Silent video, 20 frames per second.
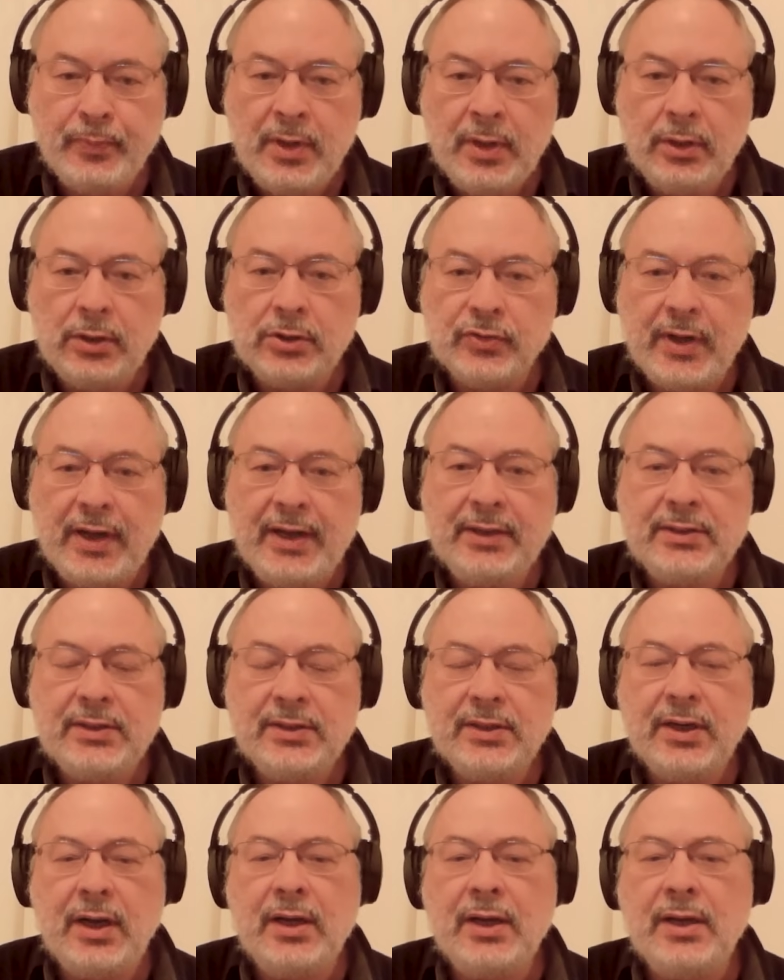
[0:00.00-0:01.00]
All right,
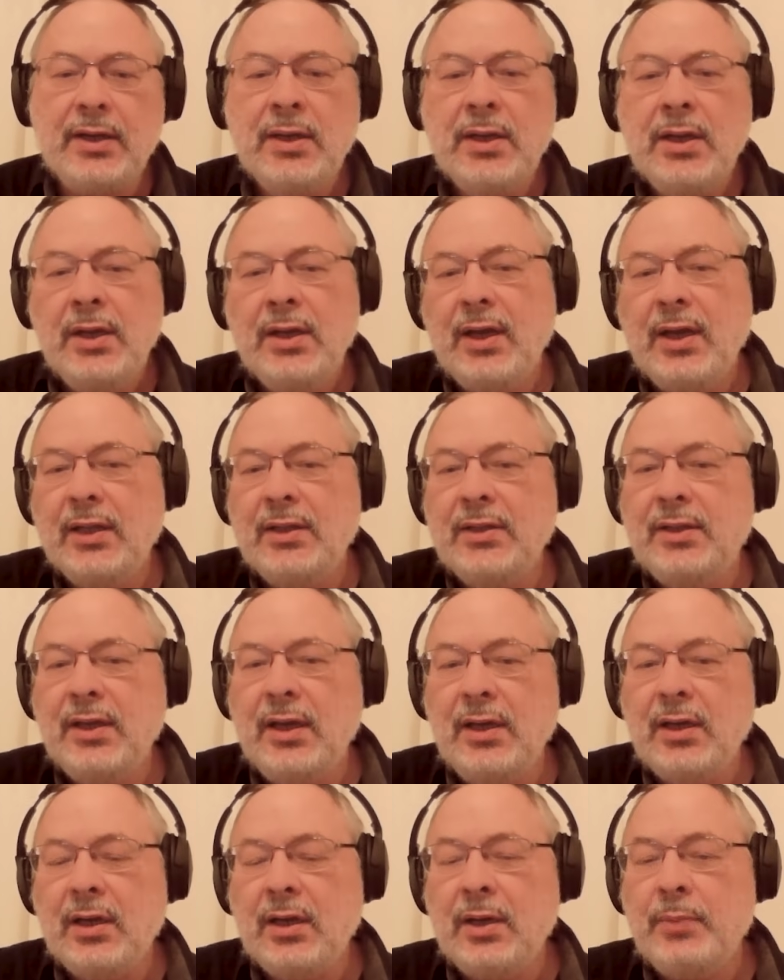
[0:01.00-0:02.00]
and
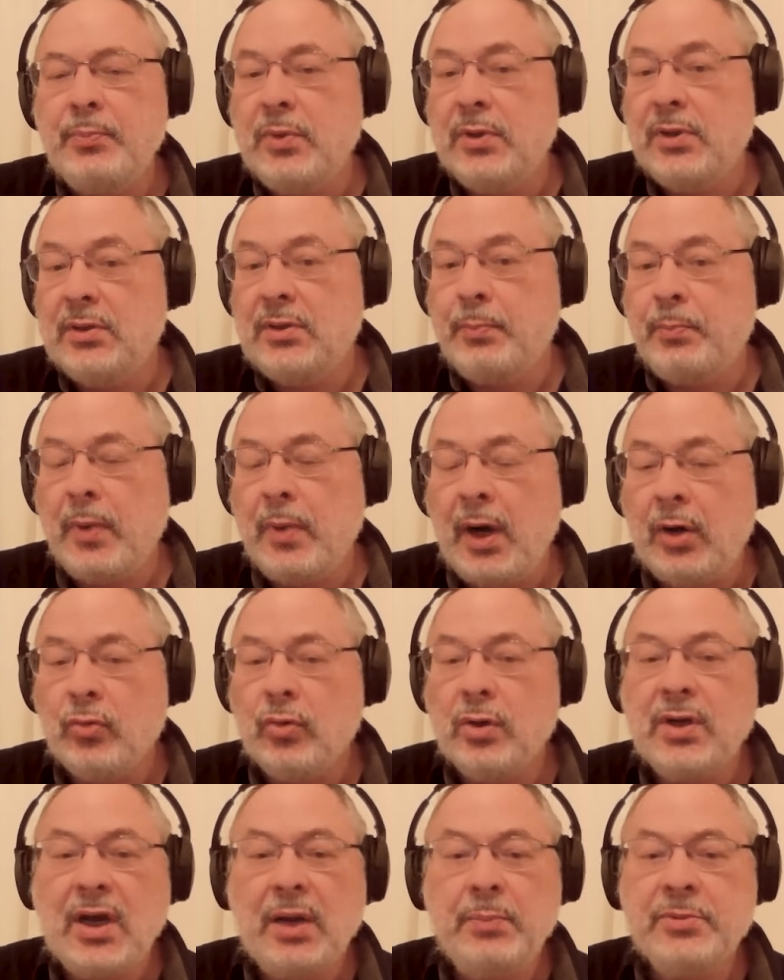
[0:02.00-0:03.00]
the
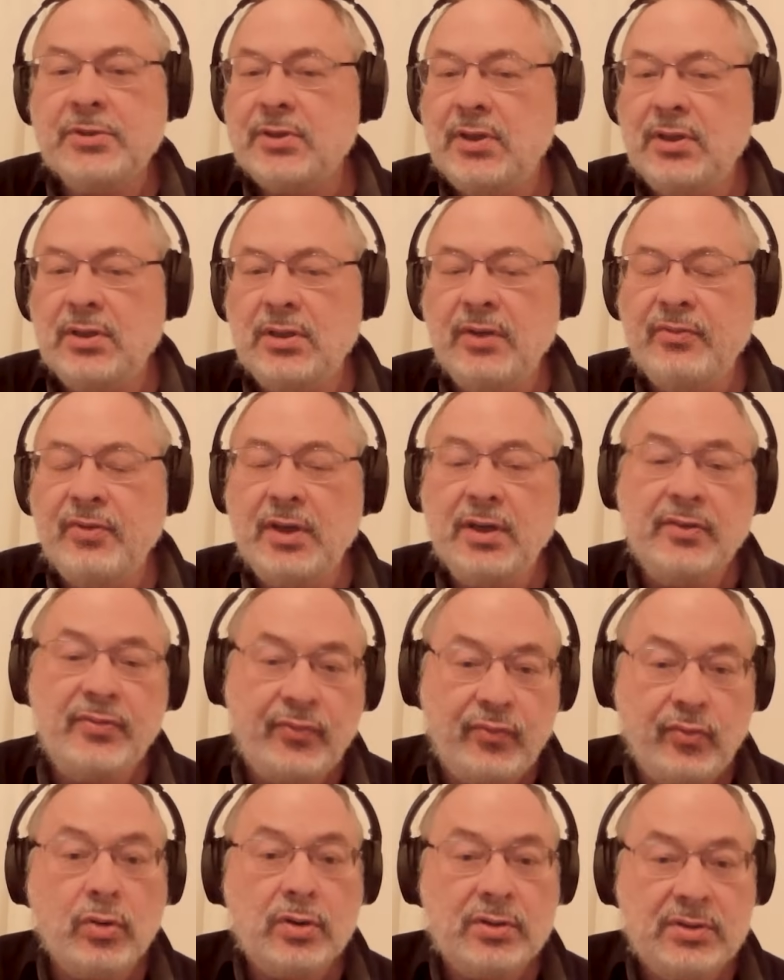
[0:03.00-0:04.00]
power comes in
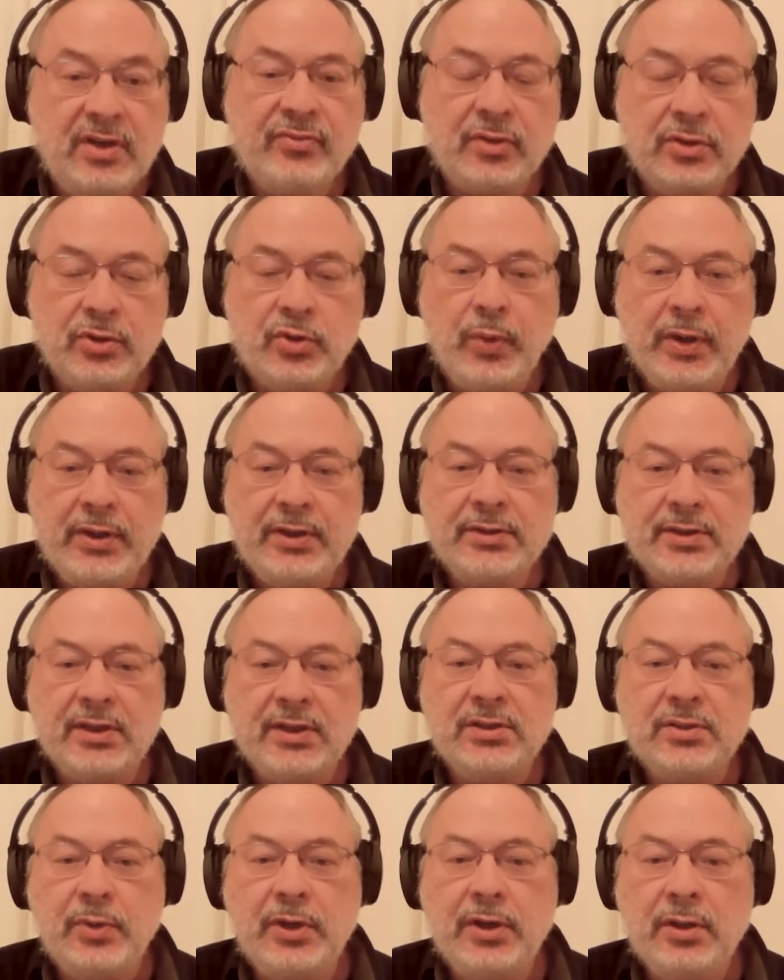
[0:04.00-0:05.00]
four different ways,
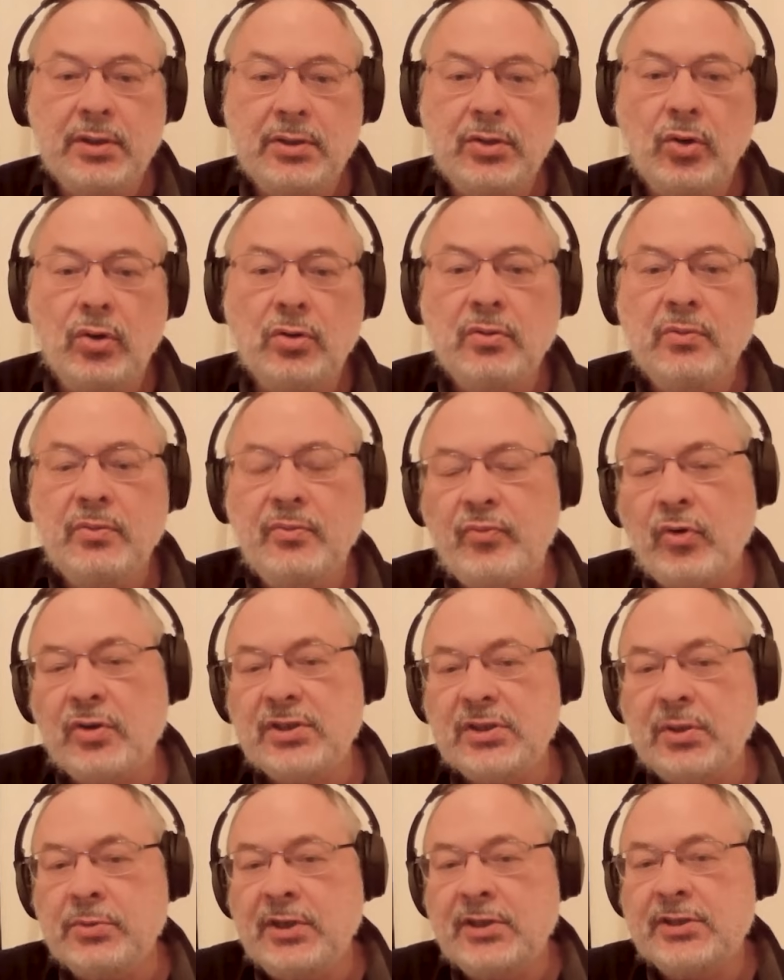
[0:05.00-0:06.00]
as we know.
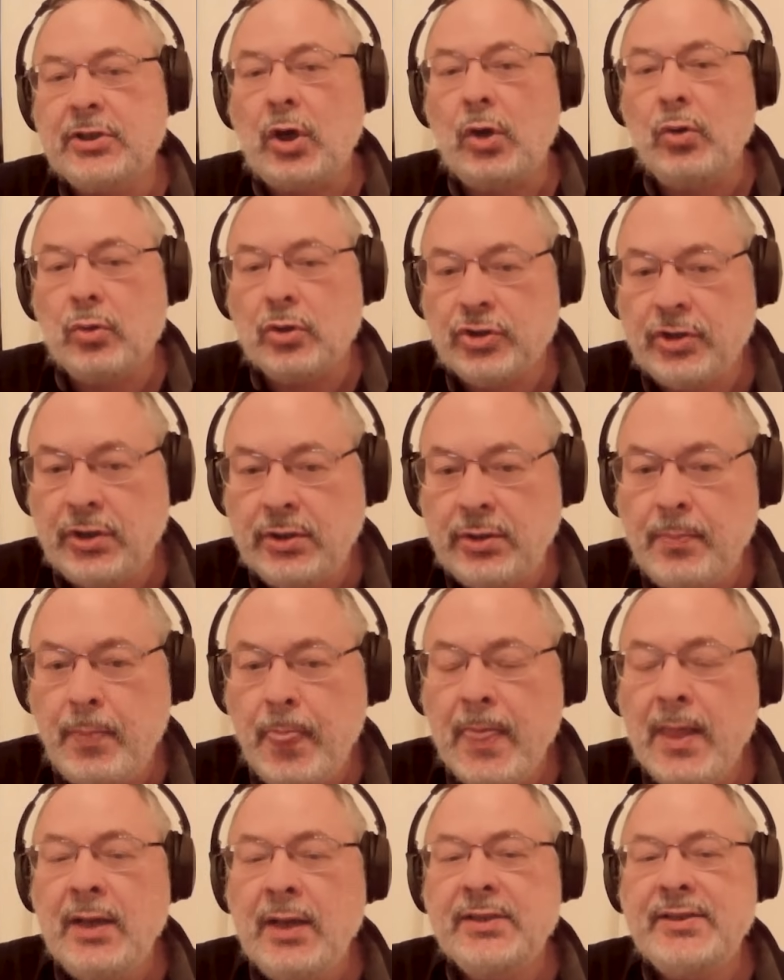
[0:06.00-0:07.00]
First of all, it's coercion.
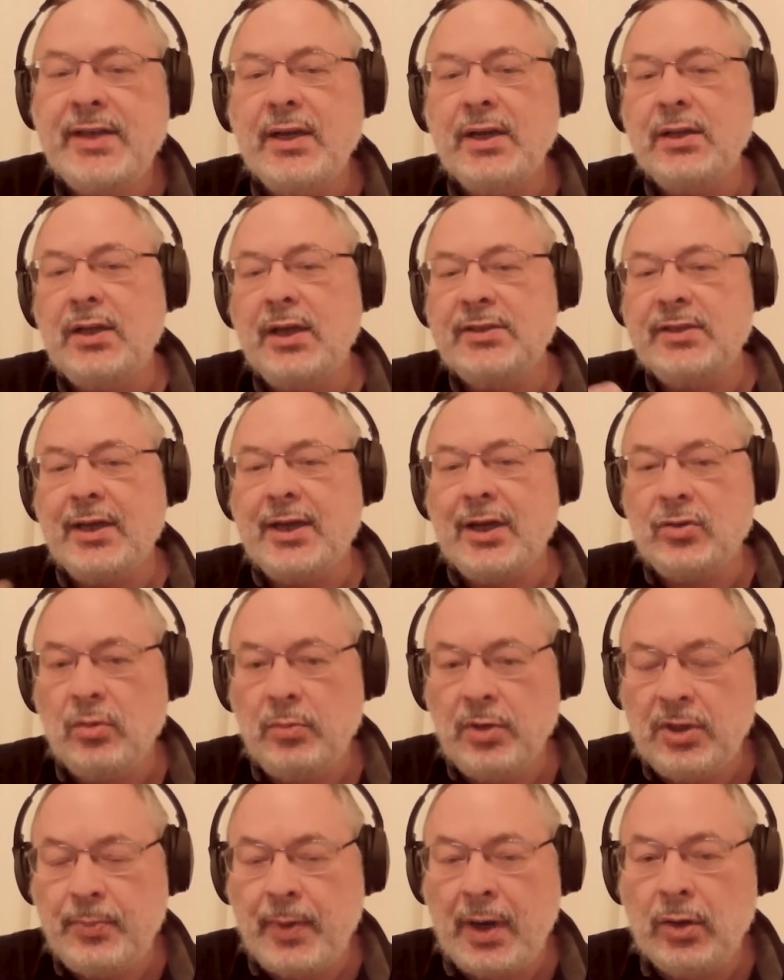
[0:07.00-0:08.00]
Secondly, it's
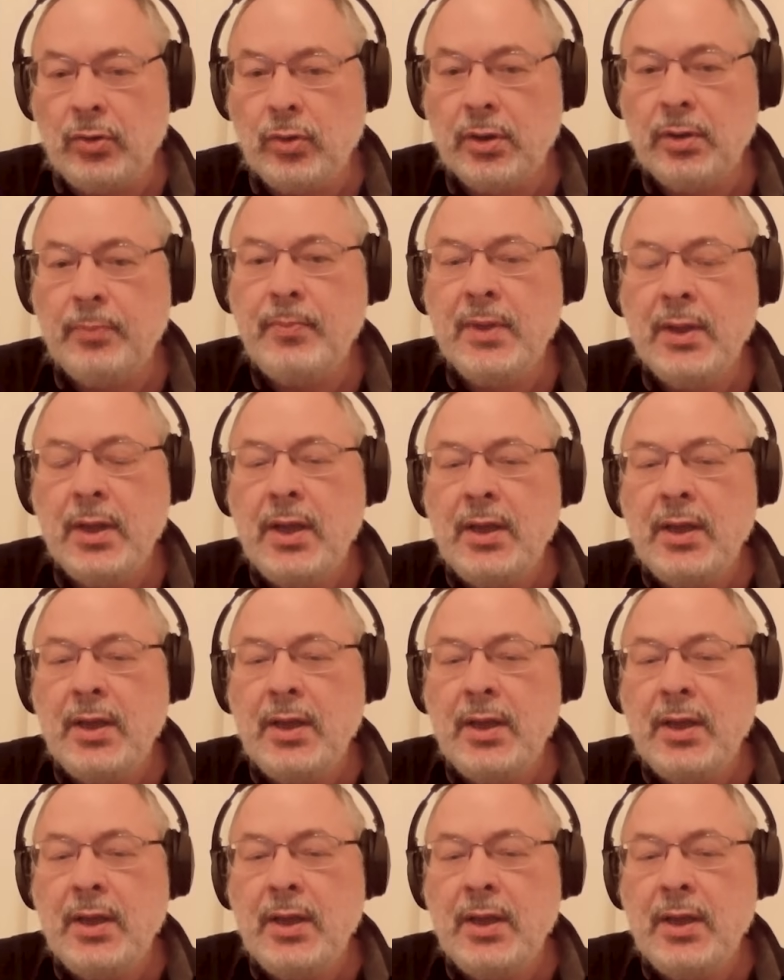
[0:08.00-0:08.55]
economic power.